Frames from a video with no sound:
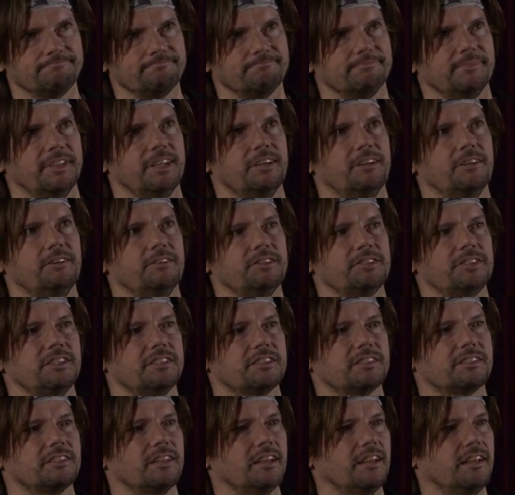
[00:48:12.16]
You know,
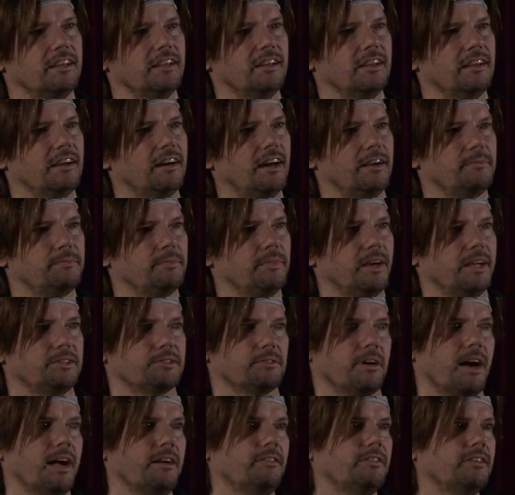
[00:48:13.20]
I
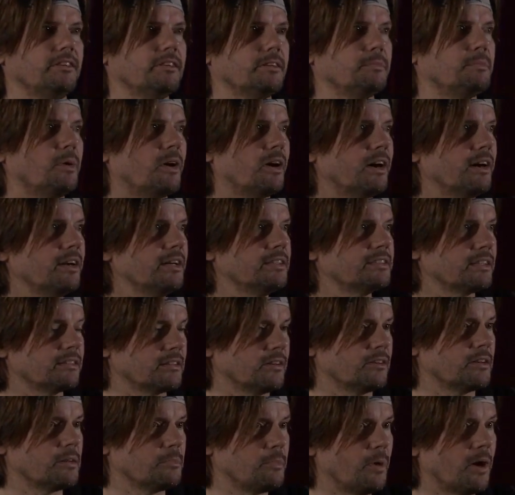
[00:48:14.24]
drive her to parties. I
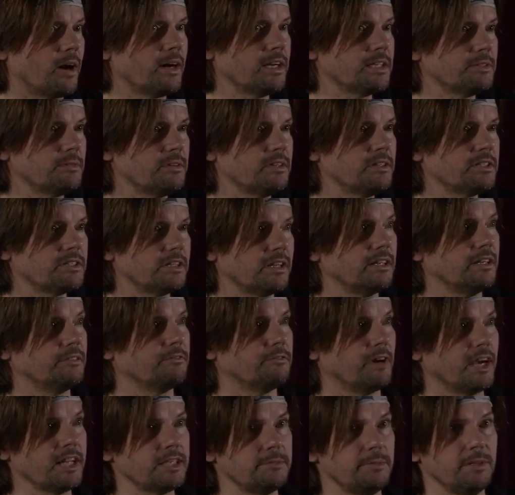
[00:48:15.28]
go to parties with her. She
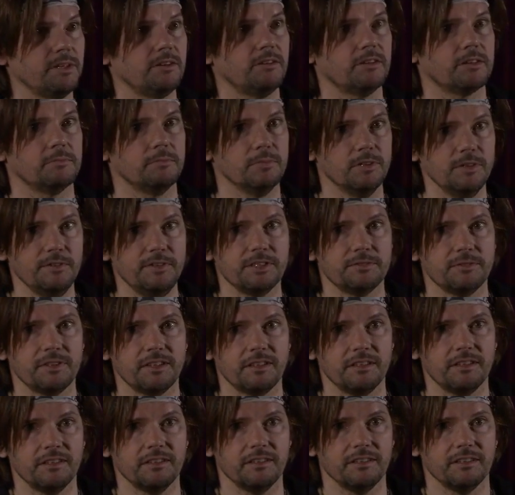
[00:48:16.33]
invites me to go to movies with
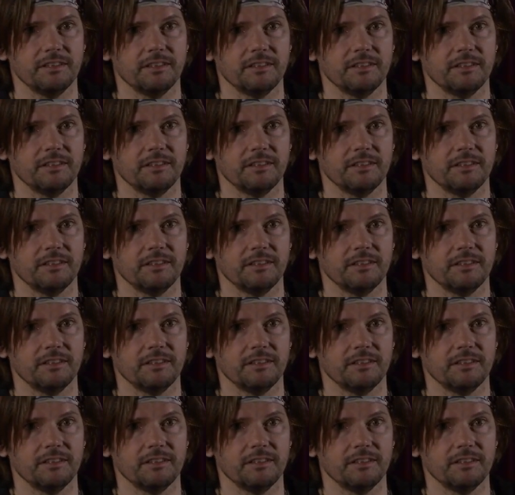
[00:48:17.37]
her.